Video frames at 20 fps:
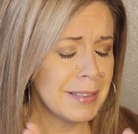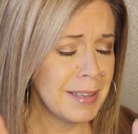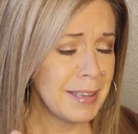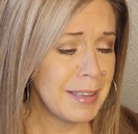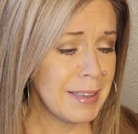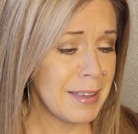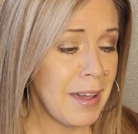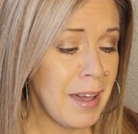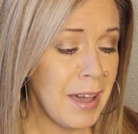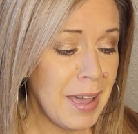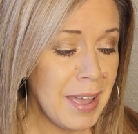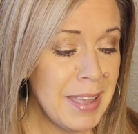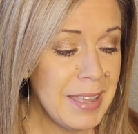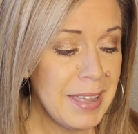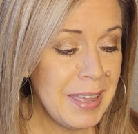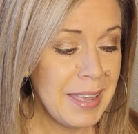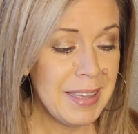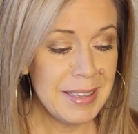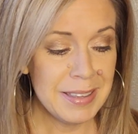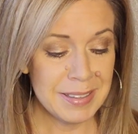Like,
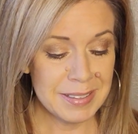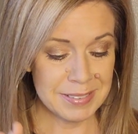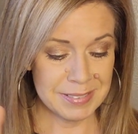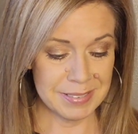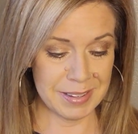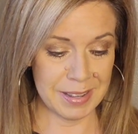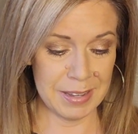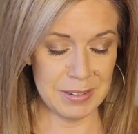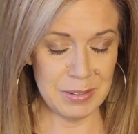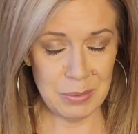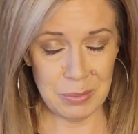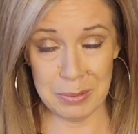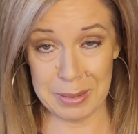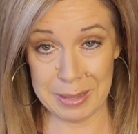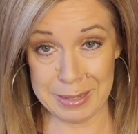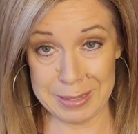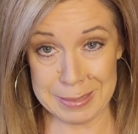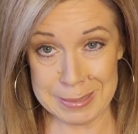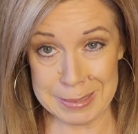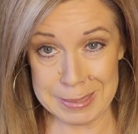I don't
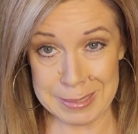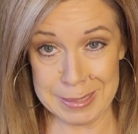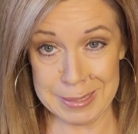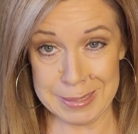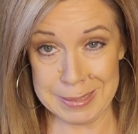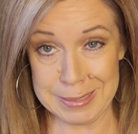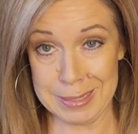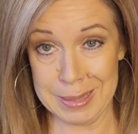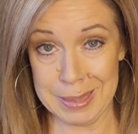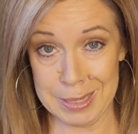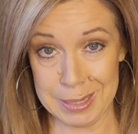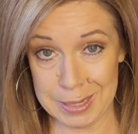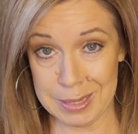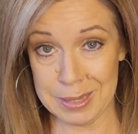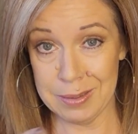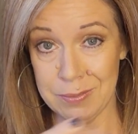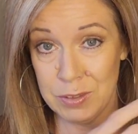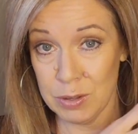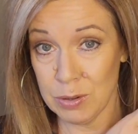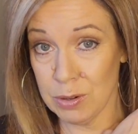like science. I
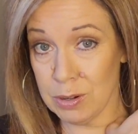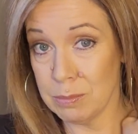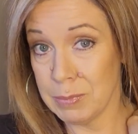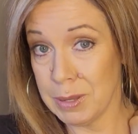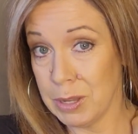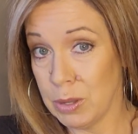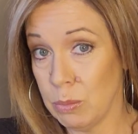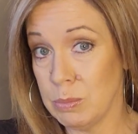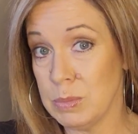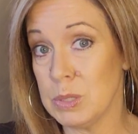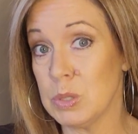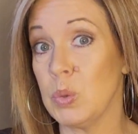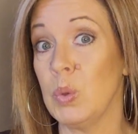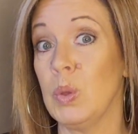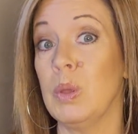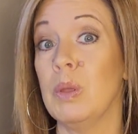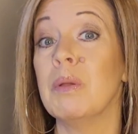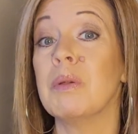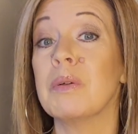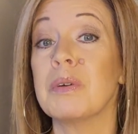think if you heard my
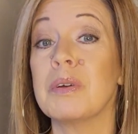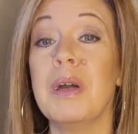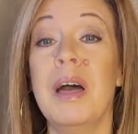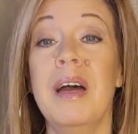homeschool,